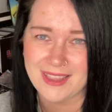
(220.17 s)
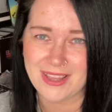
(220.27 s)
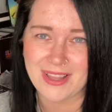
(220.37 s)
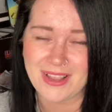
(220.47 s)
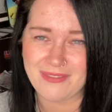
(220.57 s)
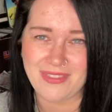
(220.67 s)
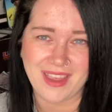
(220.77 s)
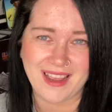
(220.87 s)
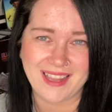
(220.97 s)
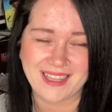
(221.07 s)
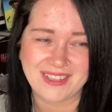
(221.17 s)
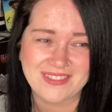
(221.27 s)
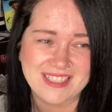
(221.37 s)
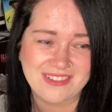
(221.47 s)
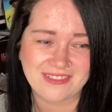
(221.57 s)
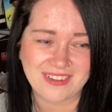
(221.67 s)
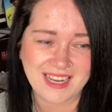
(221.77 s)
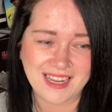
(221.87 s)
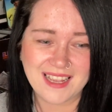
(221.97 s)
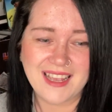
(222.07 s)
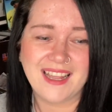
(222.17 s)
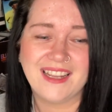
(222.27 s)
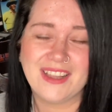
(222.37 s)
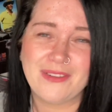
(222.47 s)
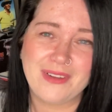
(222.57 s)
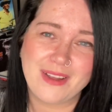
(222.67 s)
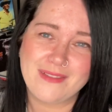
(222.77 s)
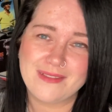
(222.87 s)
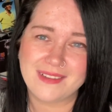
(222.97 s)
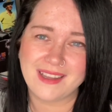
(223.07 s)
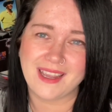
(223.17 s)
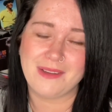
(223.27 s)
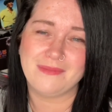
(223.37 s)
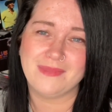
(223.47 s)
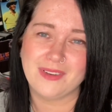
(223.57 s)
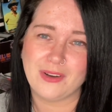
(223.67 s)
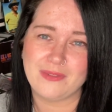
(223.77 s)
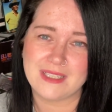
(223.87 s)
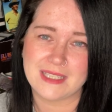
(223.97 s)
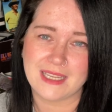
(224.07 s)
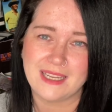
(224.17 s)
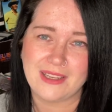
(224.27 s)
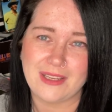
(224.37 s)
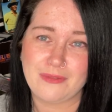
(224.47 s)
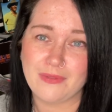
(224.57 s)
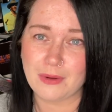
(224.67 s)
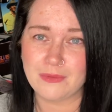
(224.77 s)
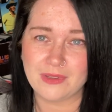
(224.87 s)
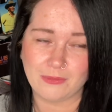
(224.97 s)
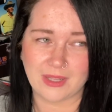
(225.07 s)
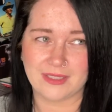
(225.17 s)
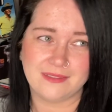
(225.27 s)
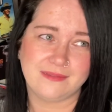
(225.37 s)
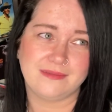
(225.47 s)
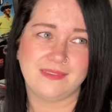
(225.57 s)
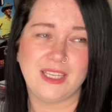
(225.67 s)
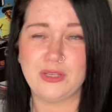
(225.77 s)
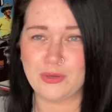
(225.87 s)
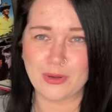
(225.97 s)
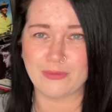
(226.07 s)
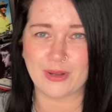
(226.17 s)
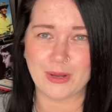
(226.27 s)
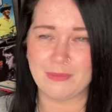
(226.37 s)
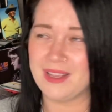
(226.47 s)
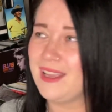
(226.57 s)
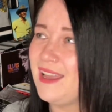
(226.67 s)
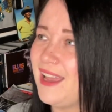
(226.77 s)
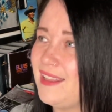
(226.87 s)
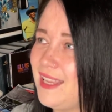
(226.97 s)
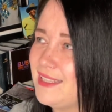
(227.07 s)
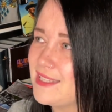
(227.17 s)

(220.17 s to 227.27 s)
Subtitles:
love that. I think it was great. And I love how obviously he found, well, he knew of him and then